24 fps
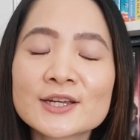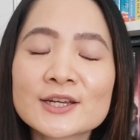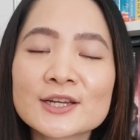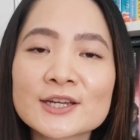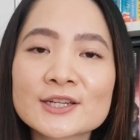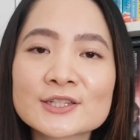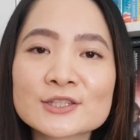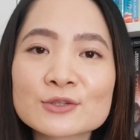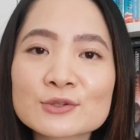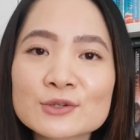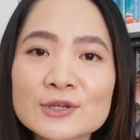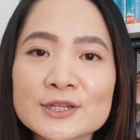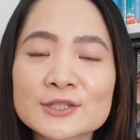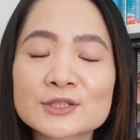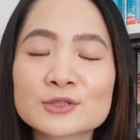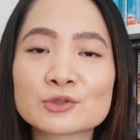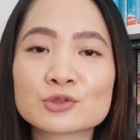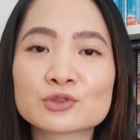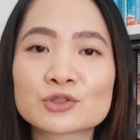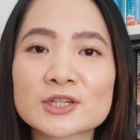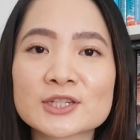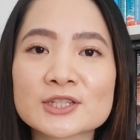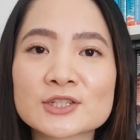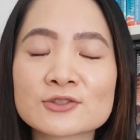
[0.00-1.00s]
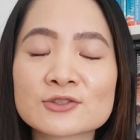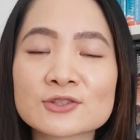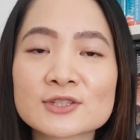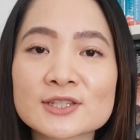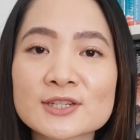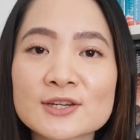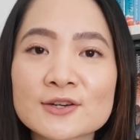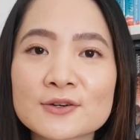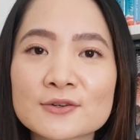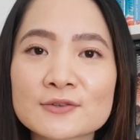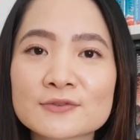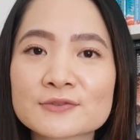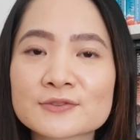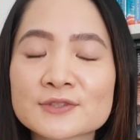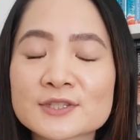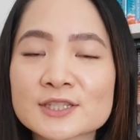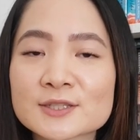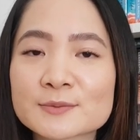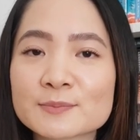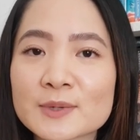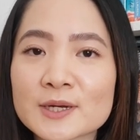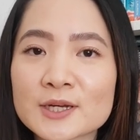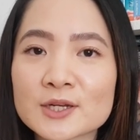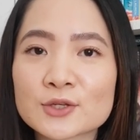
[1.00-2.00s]
it's okay to trust yourself
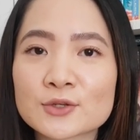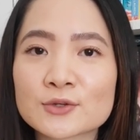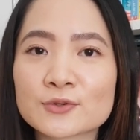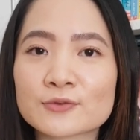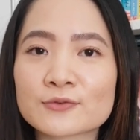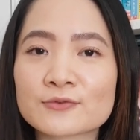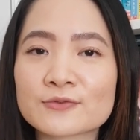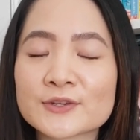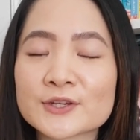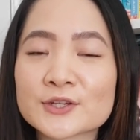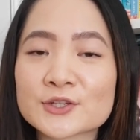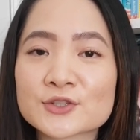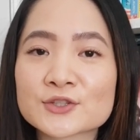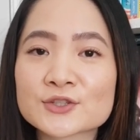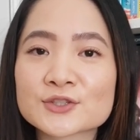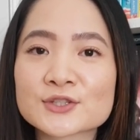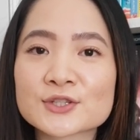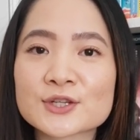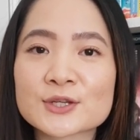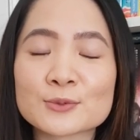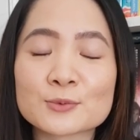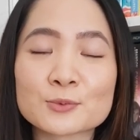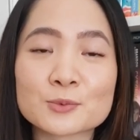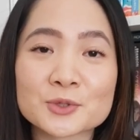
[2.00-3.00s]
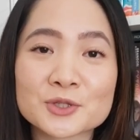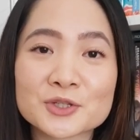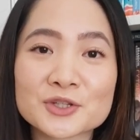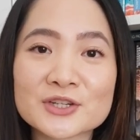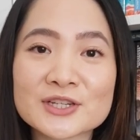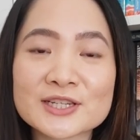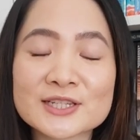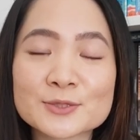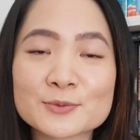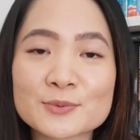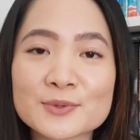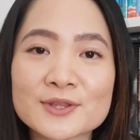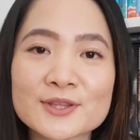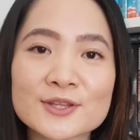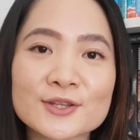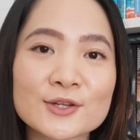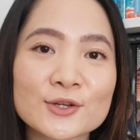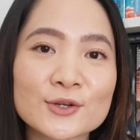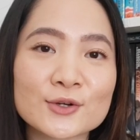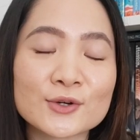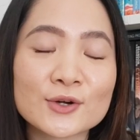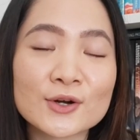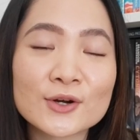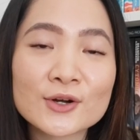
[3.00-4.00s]
despite your fears and worries within
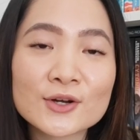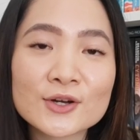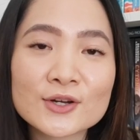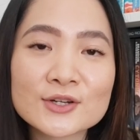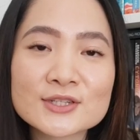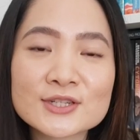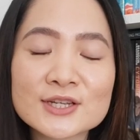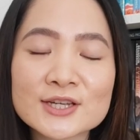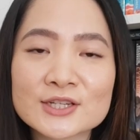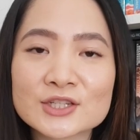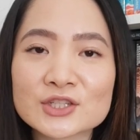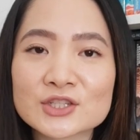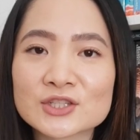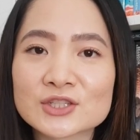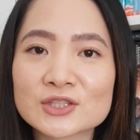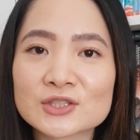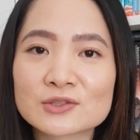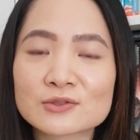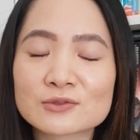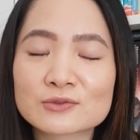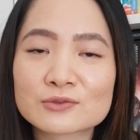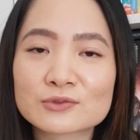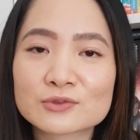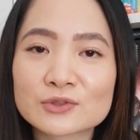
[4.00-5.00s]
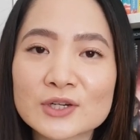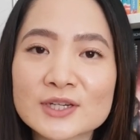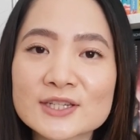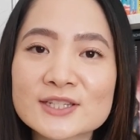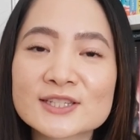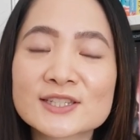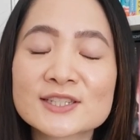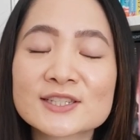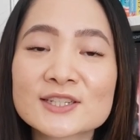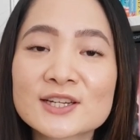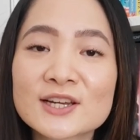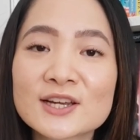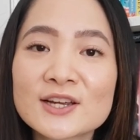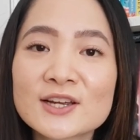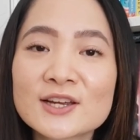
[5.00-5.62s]
your heart and just trust